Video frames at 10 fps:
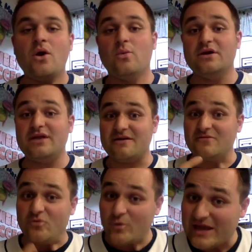We only have
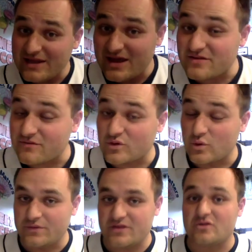3 days of
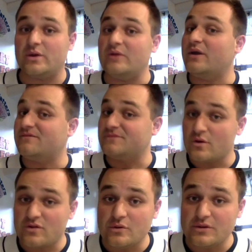school this week. We have
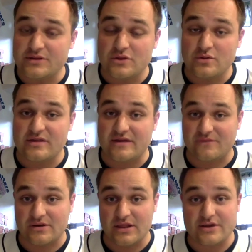no school on Tuesday
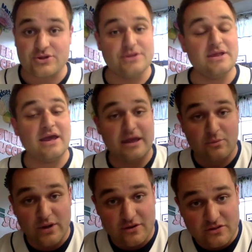for Election Day,
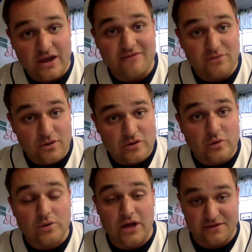and we also have no
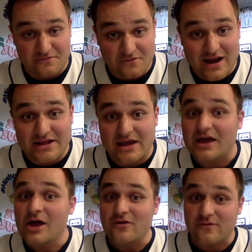school on Friday
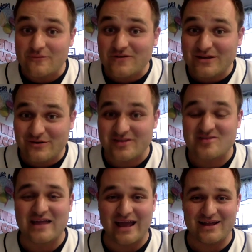for Veterans Day.